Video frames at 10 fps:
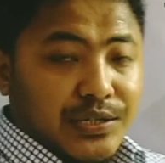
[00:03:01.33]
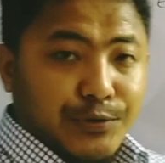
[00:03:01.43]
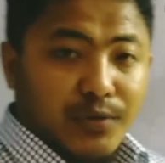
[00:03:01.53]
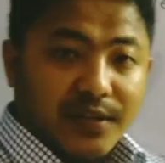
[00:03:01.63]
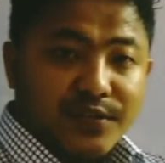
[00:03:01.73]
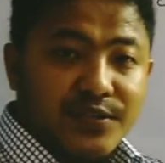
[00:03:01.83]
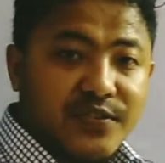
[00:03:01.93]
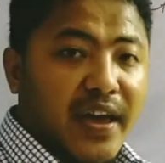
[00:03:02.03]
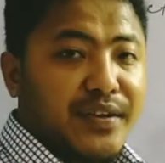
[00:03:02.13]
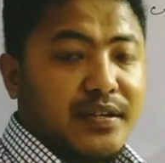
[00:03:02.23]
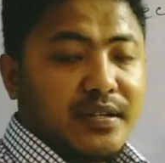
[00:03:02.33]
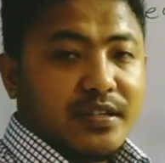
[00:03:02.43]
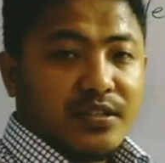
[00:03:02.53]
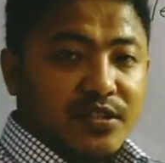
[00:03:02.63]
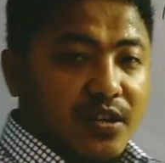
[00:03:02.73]
you will understand the
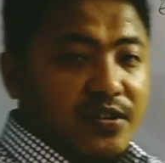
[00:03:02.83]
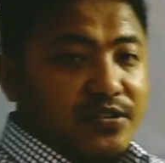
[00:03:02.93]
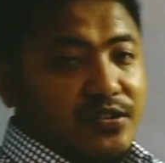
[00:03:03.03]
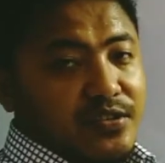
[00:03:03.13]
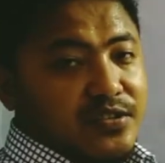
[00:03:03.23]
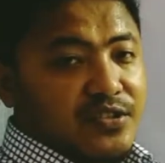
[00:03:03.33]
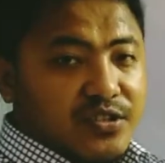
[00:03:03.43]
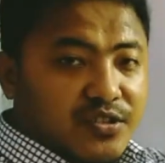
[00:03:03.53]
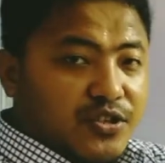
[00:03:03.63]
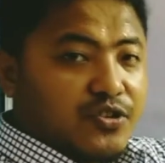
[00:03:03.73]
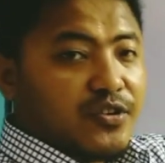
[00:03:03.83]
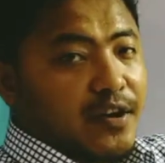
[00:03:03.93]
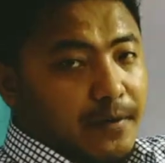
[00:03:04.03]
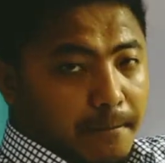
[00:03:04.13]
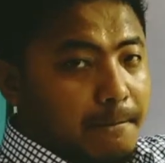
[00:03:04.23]
charge is
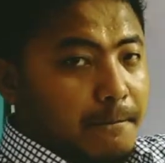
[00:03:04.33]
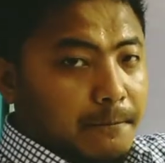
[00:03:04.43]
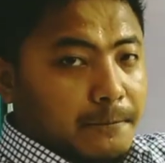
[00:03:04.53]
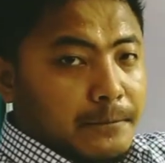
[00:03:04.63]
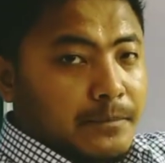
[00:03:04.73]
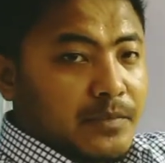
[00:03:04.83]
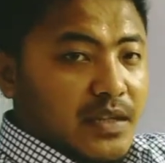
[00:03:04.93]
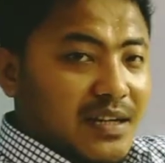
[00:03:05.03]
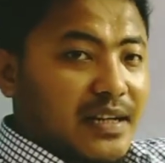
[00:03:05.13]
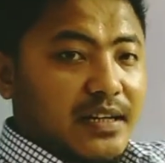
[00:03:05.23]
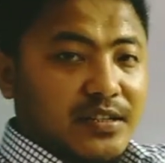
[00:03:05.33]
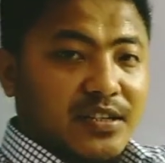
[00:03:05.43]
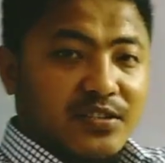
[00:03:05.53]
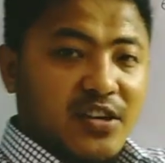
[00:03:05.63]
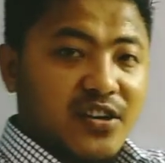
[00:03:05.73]
stationary. Electric
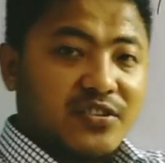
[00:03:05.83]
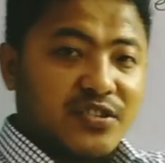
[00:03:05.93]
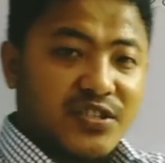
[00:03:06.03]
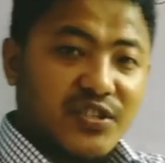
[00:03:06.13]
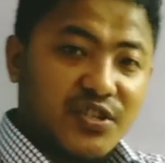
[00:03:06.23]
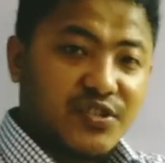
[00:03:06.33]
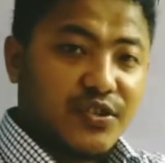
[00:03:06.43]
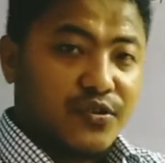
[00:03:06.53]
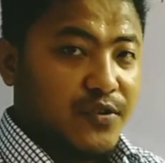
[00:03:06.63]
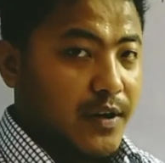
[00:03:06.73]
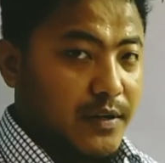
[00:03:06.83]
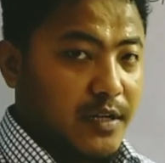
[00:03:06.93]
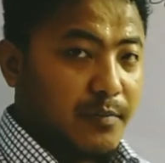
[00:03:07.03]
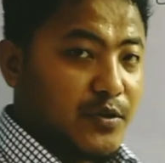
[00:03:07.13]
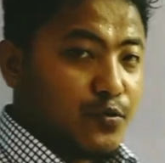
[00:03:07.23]
charge is stationary.
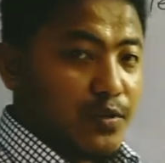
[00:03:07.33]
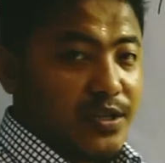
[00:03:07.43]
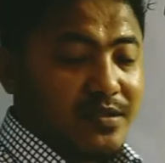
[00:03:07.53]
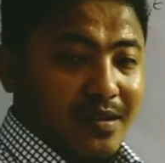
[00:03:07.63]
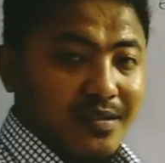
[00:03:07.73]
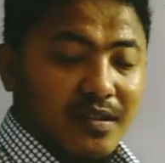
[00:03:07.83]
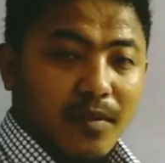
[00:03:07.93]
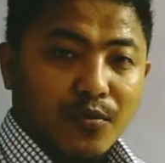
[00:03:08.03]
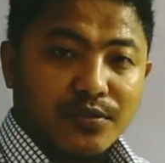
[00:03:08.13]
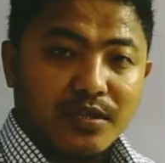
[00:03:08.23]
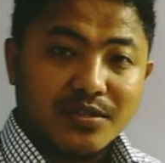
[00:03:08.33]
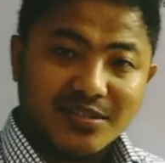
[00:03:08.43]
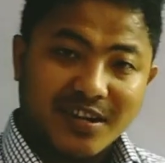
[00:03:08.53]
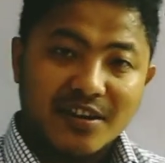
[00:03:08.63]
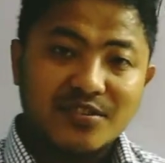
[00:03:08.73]
That means we'll study about the
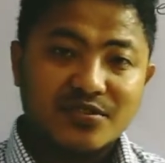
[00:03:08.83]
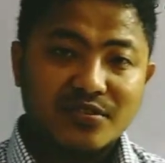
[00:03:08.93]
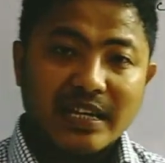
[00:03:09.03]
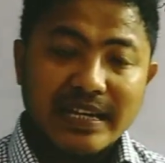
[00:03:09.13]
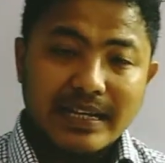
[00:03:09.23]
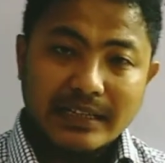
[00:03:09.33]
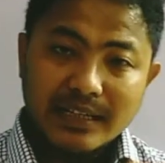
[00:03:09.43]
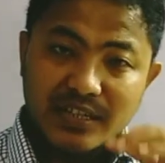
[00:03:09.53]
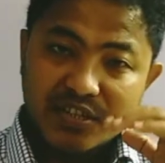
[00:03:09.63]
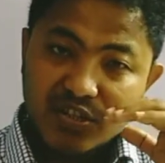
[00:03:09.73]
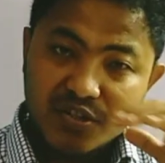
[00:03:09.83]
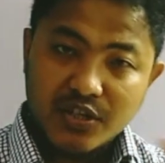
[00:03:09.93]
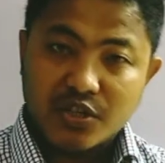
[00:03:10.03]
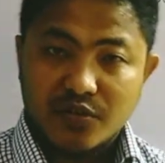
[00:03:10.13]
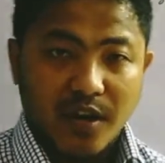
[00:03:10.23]
charge that is
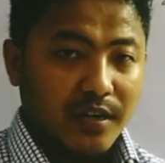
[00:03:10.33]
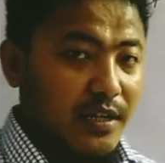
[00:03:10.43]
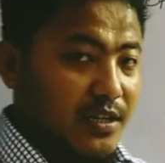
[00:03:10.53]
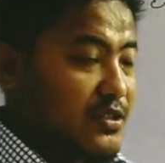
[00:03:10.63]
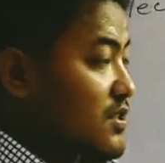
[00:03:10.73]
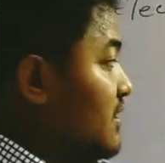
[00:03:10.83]
stationary, that is